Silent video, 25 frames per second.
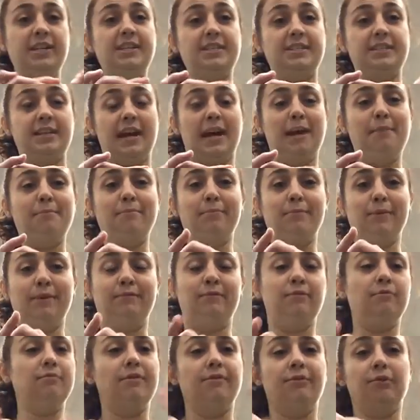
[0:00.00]
sap.
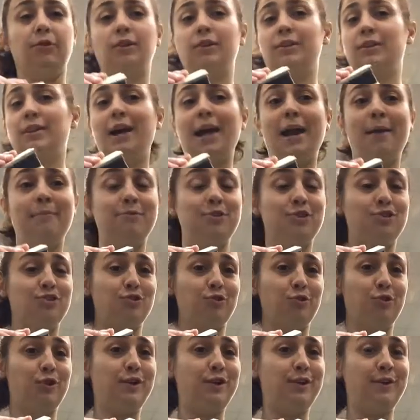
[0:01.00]
If you've ever climbed a
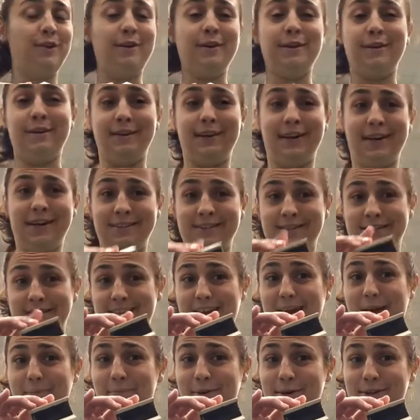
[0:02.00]
tree and gotten
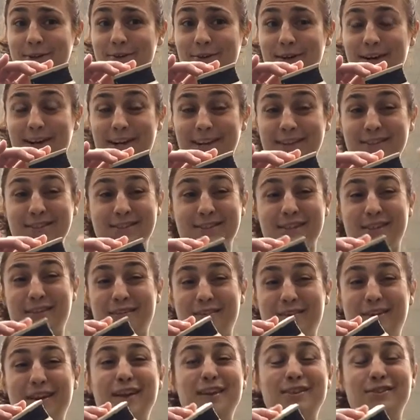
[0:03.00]
sap on your hands
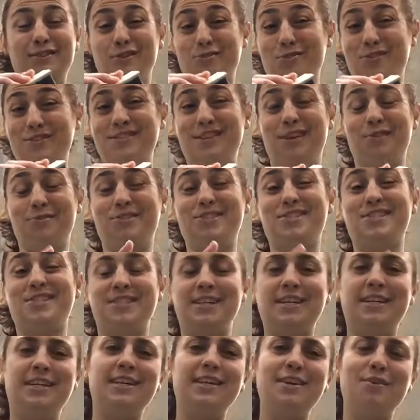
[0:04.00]
and noticed how
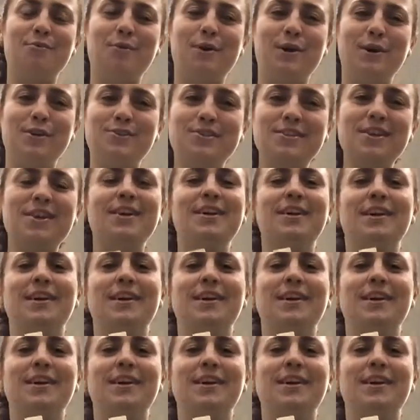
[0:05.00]
sticky it was,